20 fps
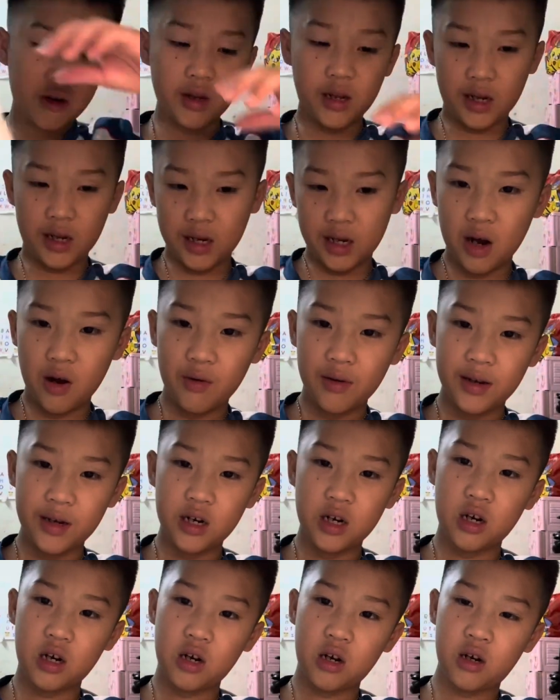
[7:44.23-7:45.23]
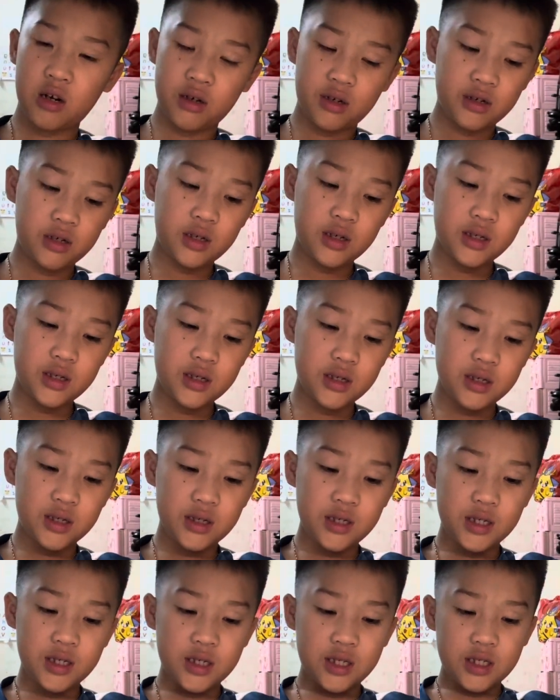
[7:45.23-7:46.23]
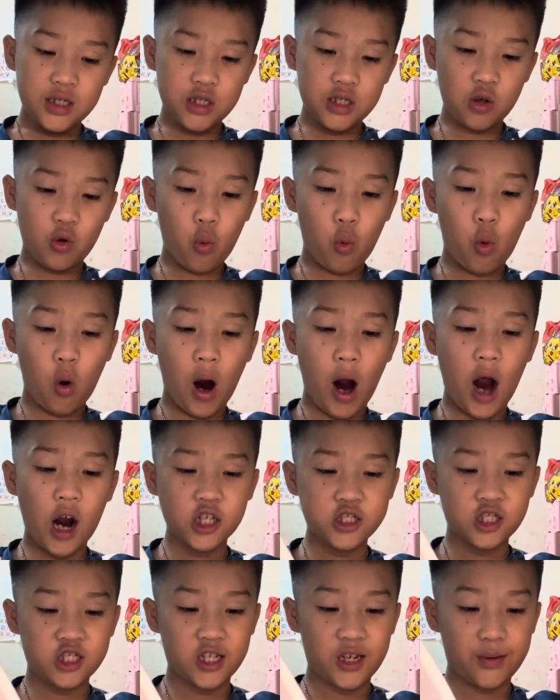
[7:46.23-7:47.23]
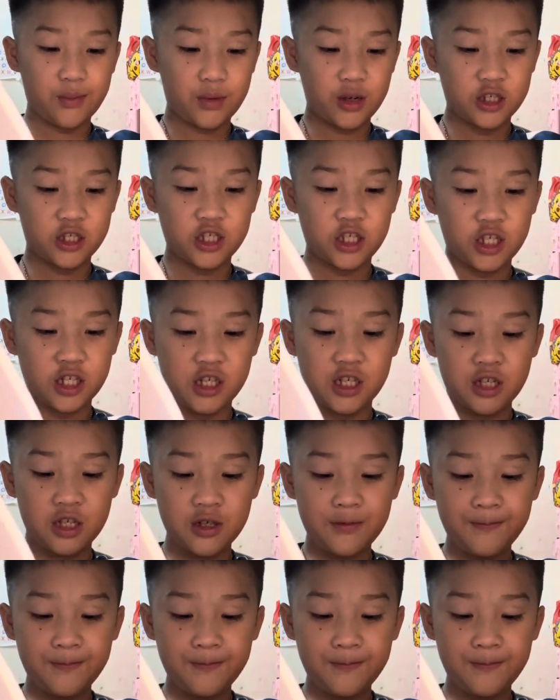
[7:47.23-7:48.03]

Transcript: and going on. The washing machine,